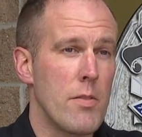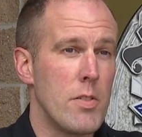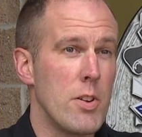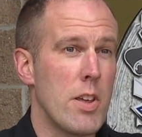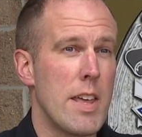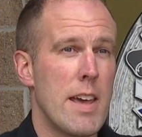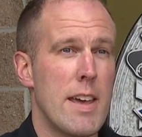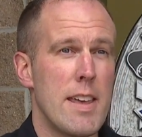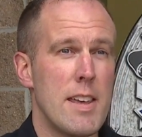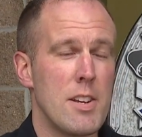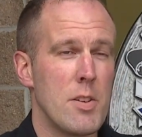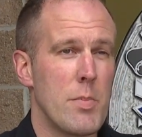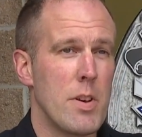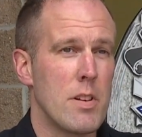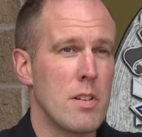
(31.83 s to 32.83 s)
If you can't
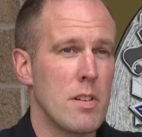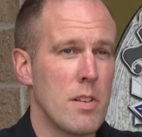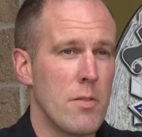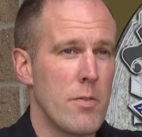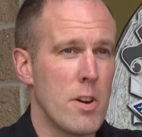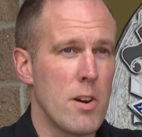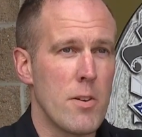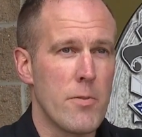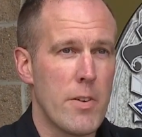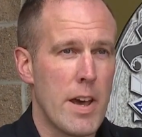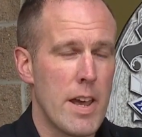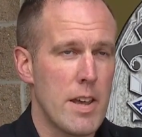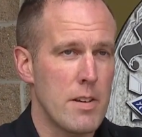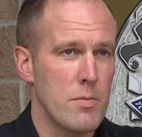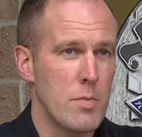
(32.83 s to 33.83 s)
independently
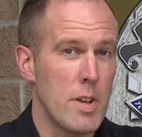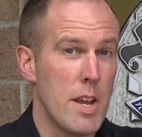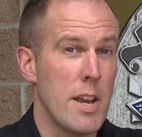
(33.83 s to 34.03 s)
verify it